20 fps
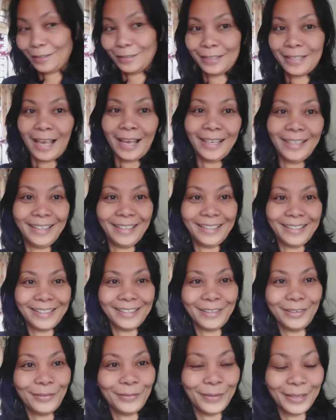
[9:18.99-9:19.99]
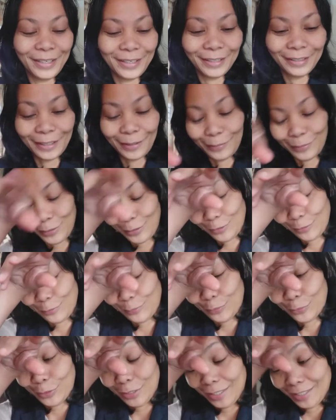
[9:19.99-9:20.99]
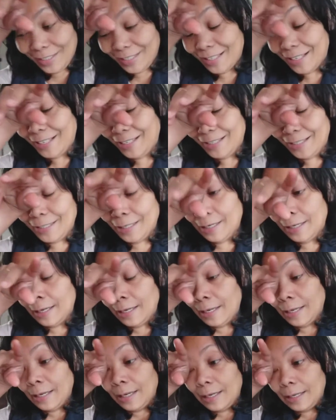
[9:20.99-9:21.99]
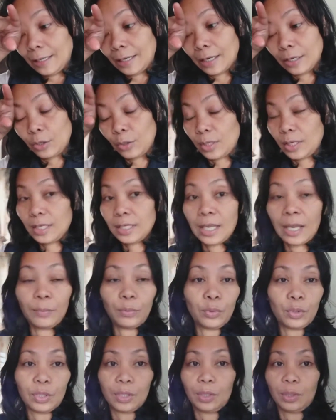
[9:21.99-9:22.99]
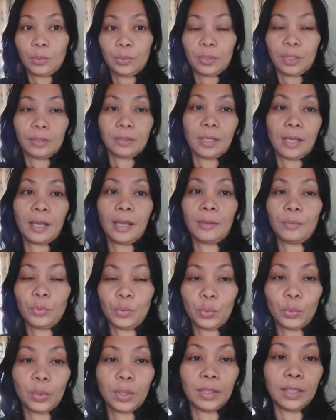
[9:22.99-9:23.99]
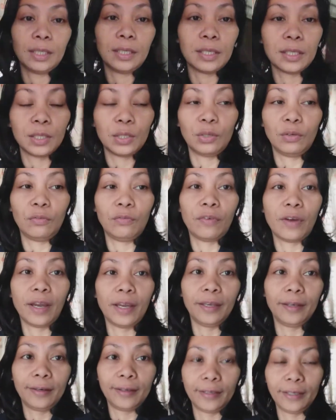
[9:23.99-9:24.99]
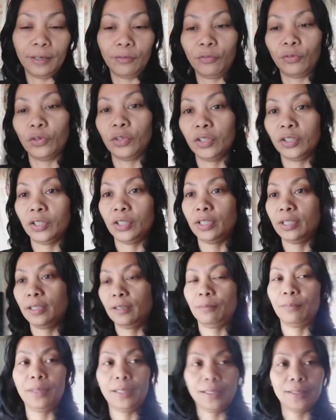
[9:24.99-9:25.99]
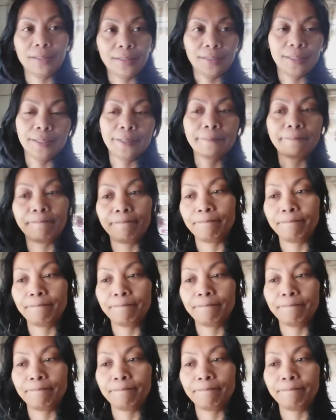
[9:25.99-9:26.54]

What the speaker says: Science, oh my god, I'm so poor in science. Yeah, so I just have to slow down. I have to cook it in a slow fire for 30 minutes.